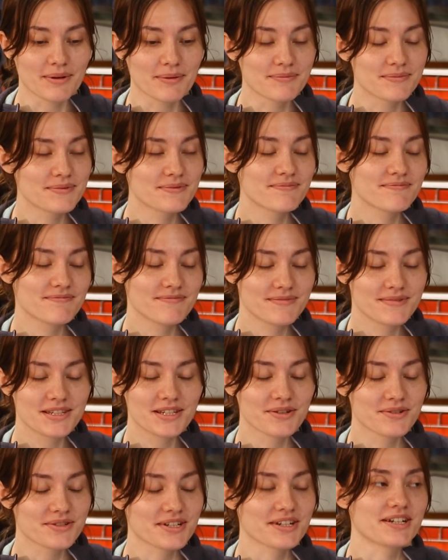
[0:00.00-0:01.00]
I'm
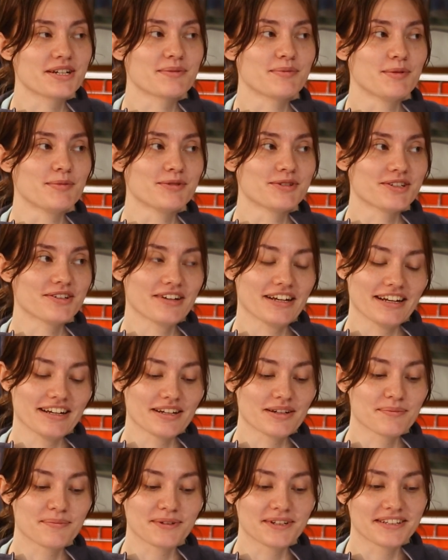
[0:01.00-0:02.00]
so sorry to people
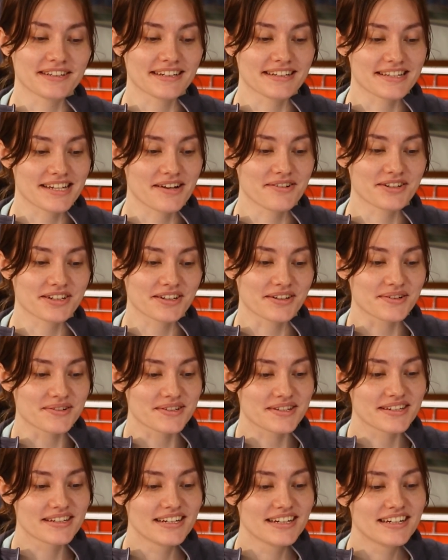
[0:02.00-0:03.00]
donating, but that's how it
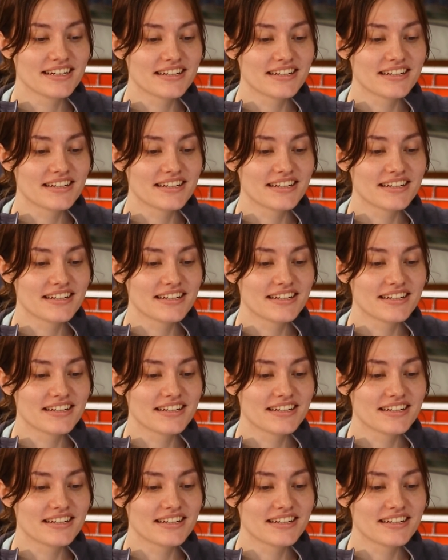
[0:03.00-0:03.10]
goes.